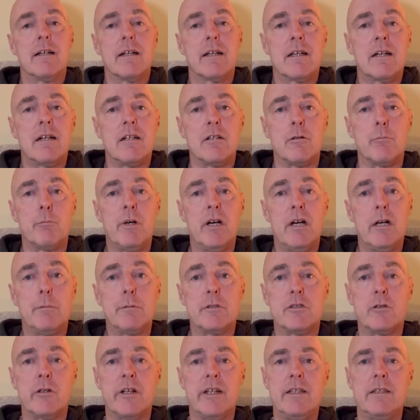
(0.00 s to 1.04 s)
kind of
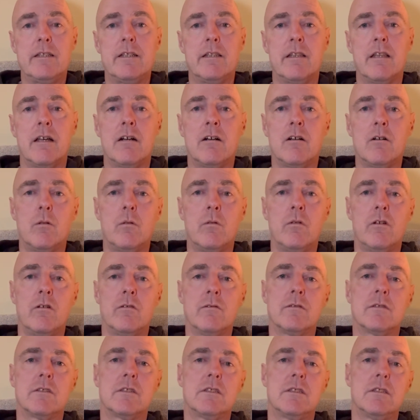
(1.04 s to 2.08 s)
perpetrated the whole
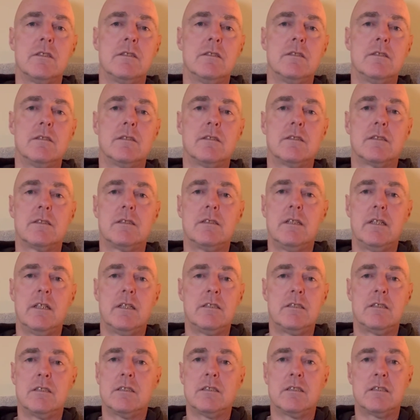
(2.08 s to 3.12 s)
nonsense
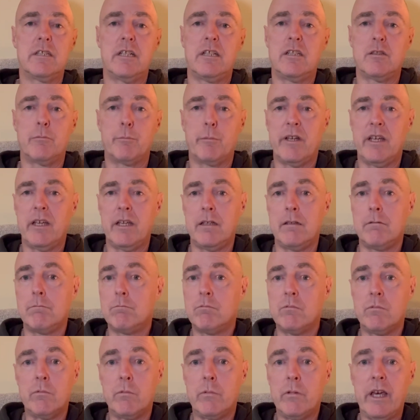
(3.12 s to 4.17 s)
just seem to be
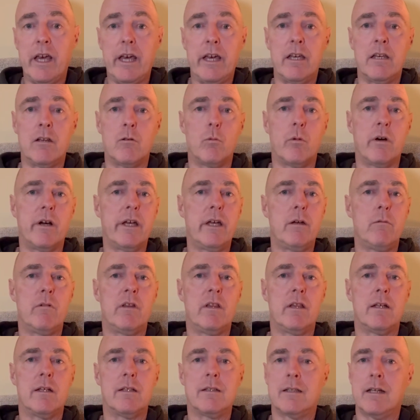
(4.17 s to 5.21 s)
getting away with
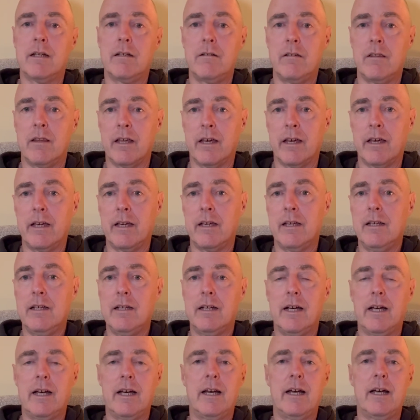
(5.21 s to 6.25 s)
it, don't they?
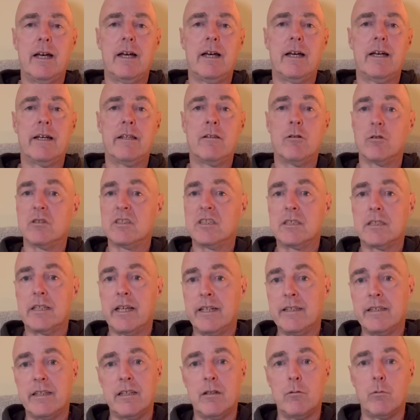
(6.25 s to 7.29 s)
And not just
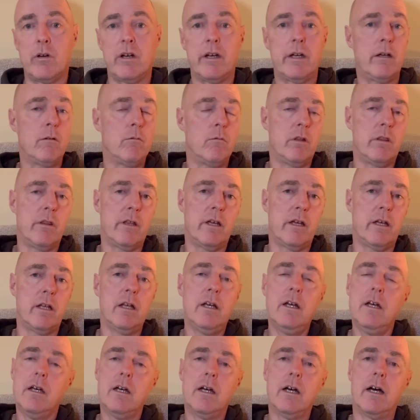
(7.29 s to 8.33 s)
getting away with it,
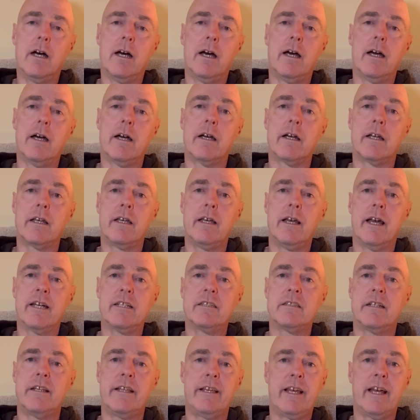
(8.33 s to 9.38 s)

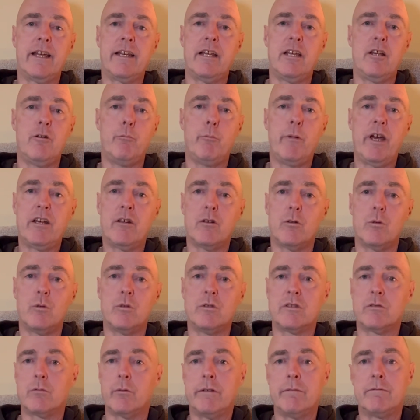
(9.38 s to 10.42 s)
actually getting
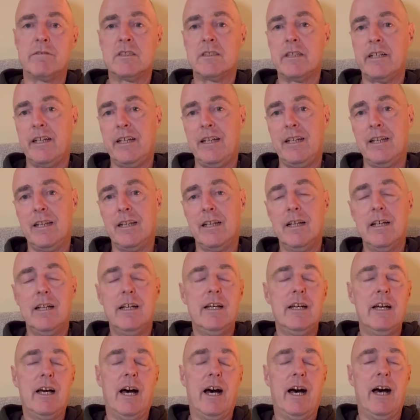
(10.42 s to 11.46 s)
medals. We've seen
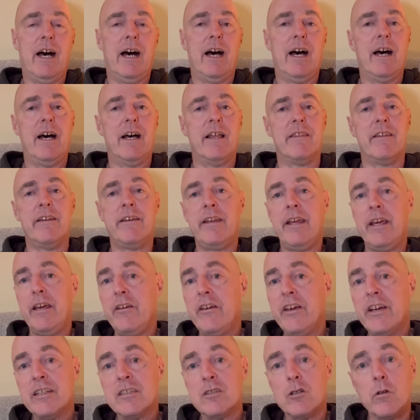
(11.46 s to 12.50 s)
the New
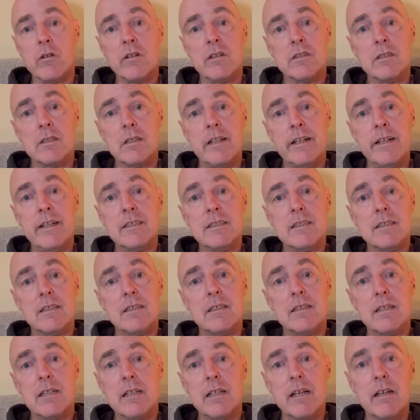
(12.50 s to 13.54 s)
Year's Honours
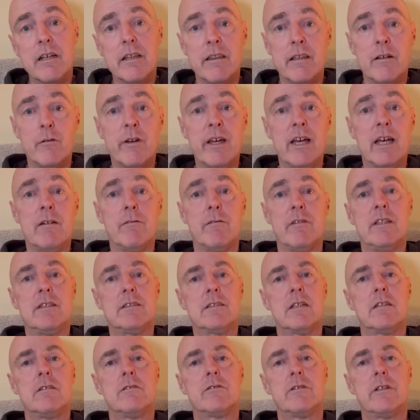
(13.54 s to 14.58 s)
list that we have in this
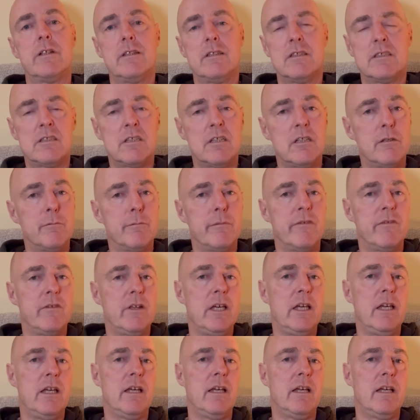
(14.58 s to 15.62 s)
country at this time of
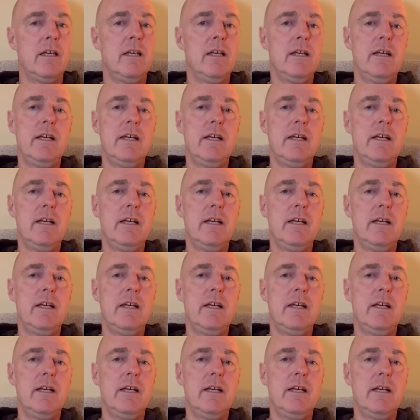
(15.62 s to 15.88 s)
year,